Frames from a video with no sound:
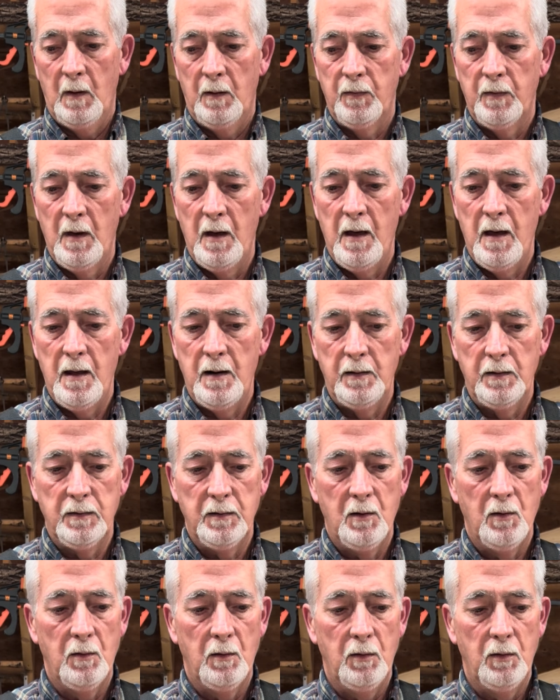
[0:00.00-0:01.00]
That is
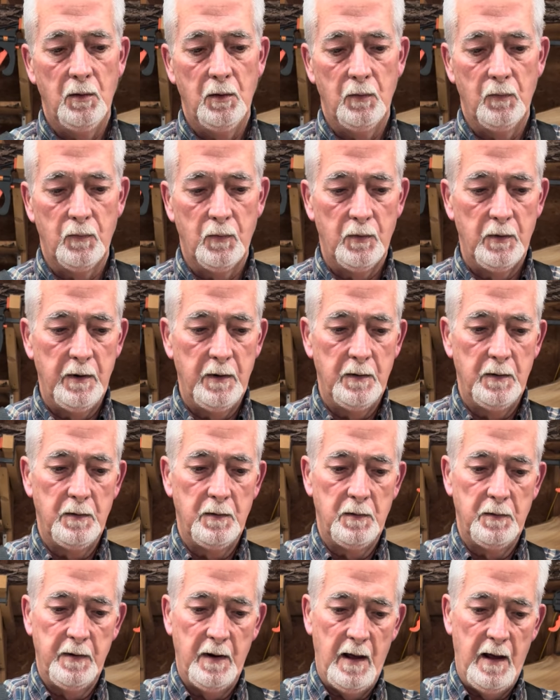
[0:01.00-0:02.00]
going to look
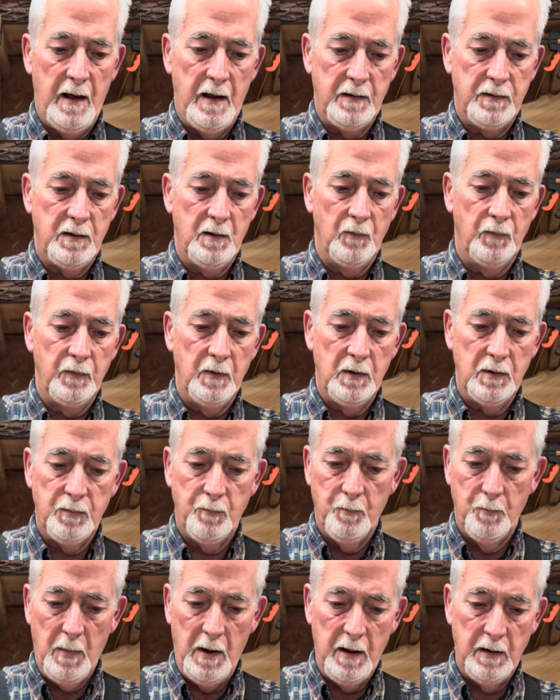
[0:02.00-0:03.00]
real nice on this
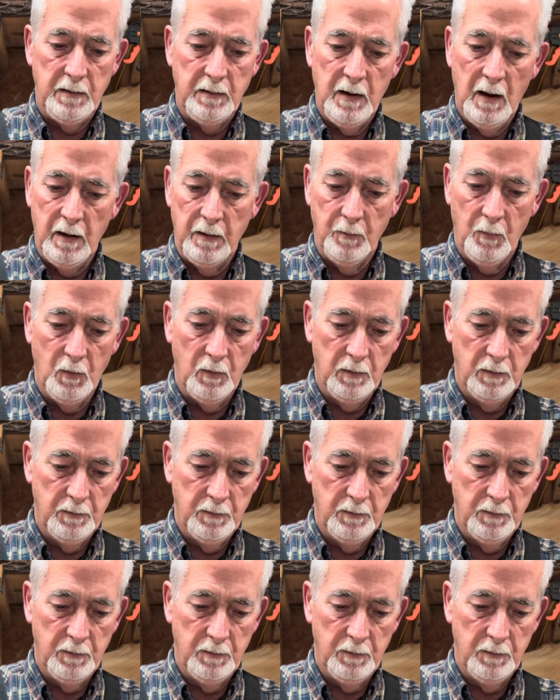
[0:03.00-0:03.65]
bed table.